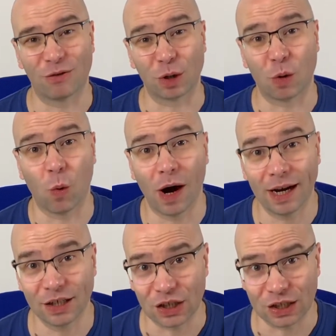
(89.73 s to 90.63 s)

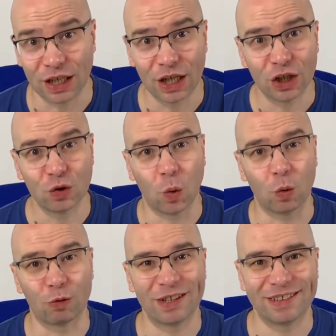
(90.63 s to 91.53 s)
required to
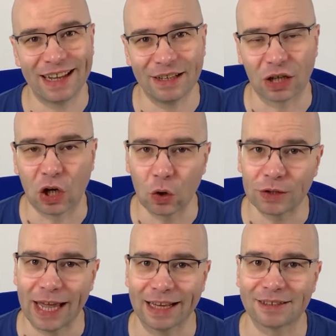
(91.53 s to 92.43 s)
resend the
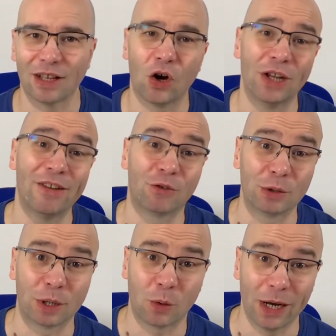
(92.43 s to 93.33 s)
context on every
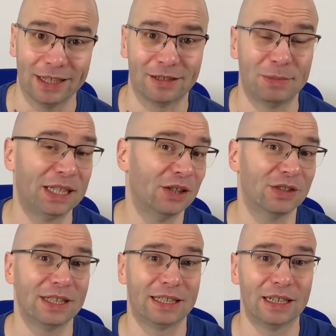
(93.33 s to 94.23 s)
request
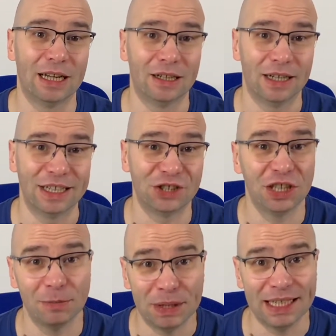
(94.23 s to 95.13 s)
because
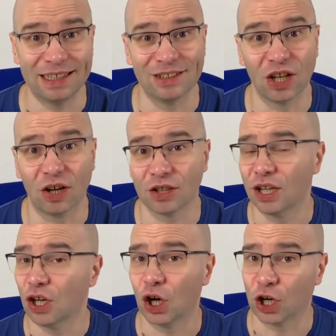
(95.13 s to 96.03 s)
HTTP is not
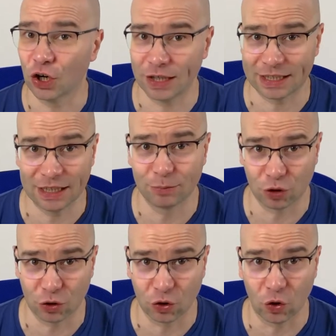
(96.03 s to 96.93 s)
a connected
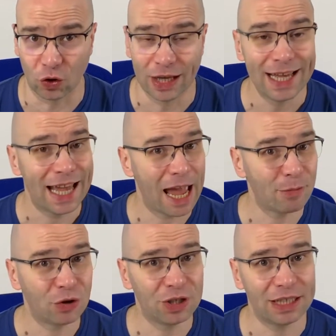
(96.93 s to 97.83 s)
protocol.
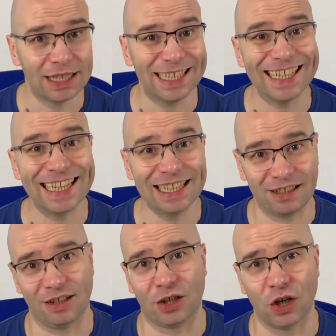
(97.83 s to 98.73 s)
MQTT
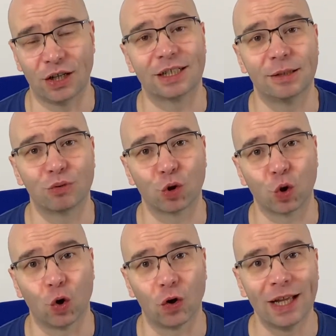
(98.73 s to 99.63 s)
is a connected
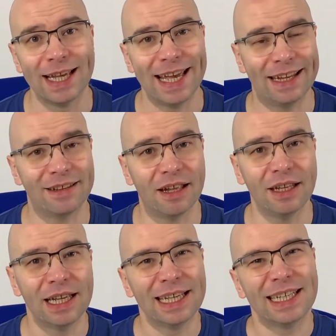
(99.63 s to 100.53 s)
protocol. And
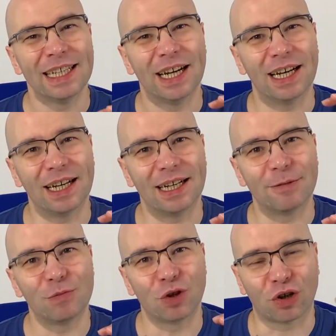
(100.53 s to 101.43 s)
then
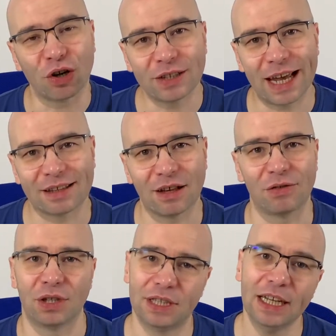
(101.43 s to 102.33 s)
the context
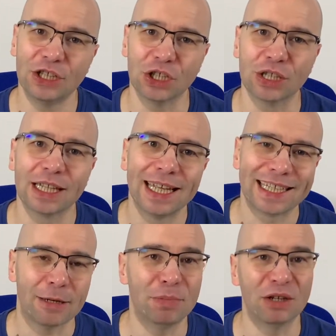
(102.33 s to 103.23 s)
of the session
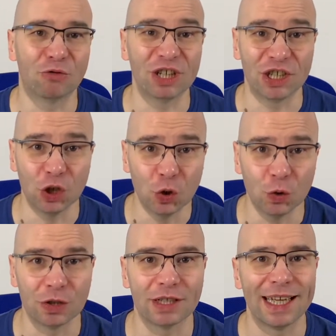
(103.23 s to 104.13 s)
can be
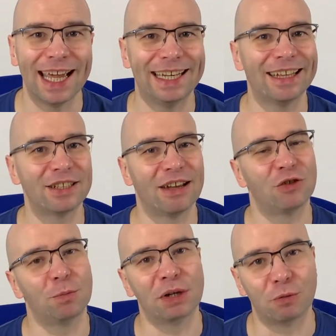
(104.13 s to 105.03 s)
reused and doesn't have
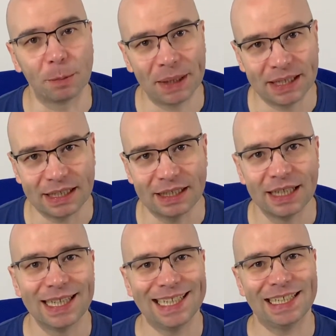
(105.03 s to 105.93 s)
to be repeated
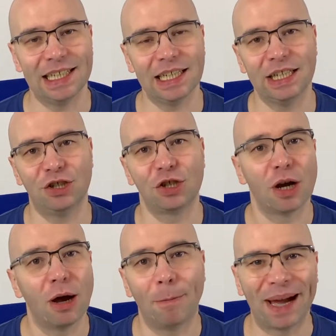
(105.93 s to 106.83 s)
in
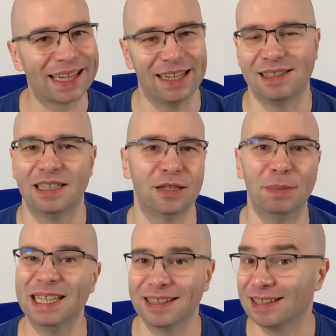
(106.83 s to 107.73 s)
each packet that is
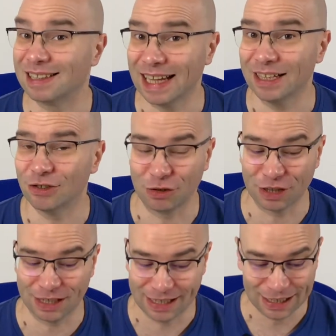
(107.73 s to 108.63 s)
being sent to
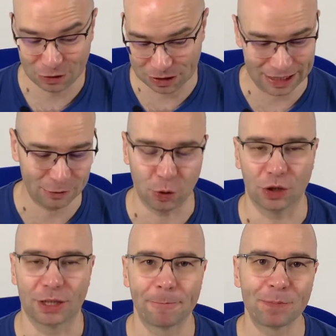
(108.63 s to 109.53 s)
the
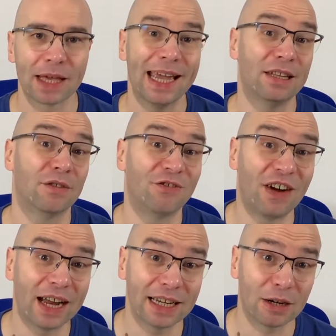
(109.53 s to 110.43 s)
network. And the
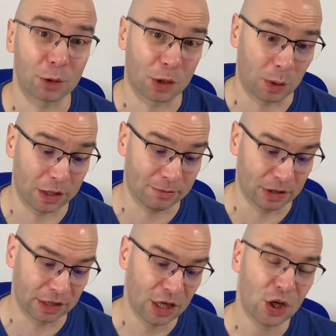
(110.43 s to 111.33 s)
final
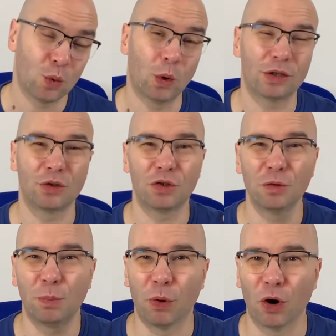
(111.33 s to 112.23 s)
requirement was to
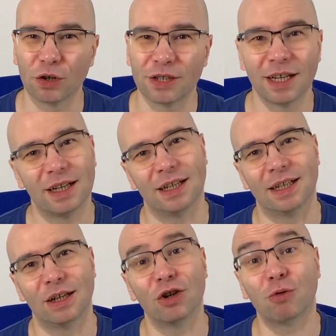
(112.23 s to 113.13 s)
support
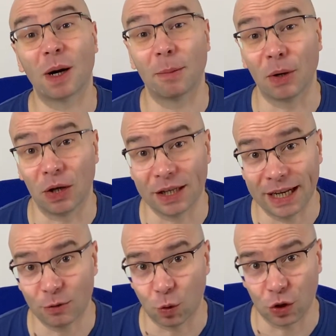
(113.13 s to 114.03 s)
unreliable
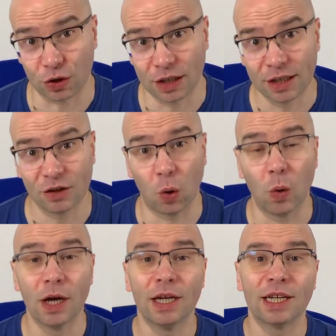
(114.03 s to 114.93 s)
network.
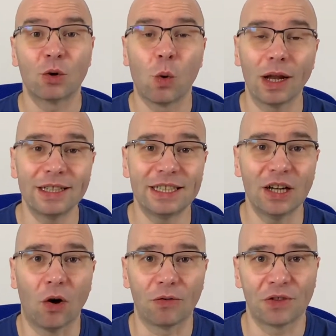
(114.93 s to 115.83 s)
So
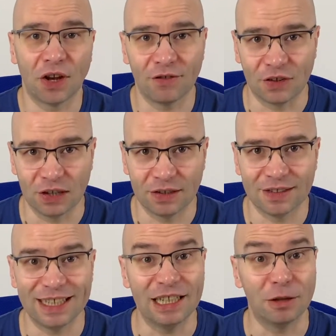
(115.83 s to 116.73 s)
quality of
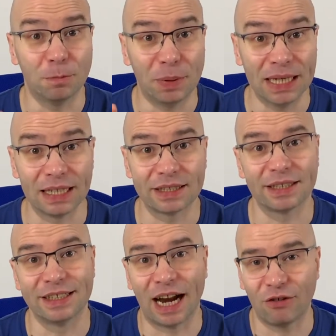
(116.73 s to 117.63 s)
service is built
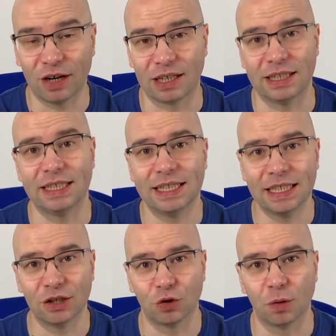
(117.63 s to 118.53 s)
directly
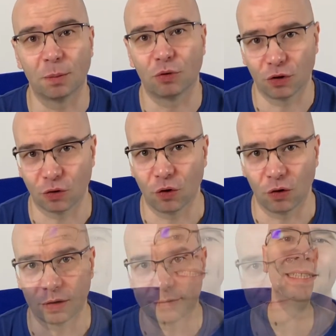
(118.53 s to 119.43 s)
into the protocol.
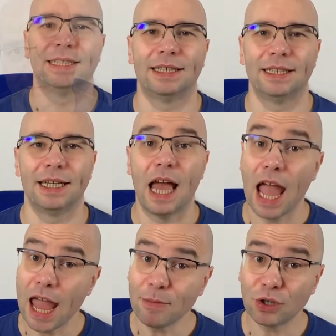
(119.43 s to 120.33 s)

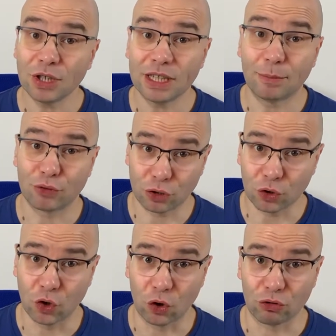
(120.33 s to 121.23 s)
MQTT
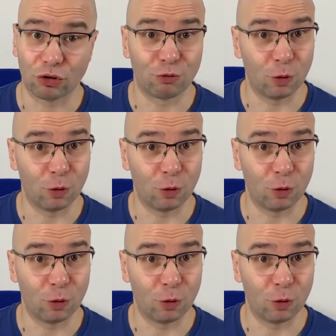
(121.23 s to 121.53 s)
protocol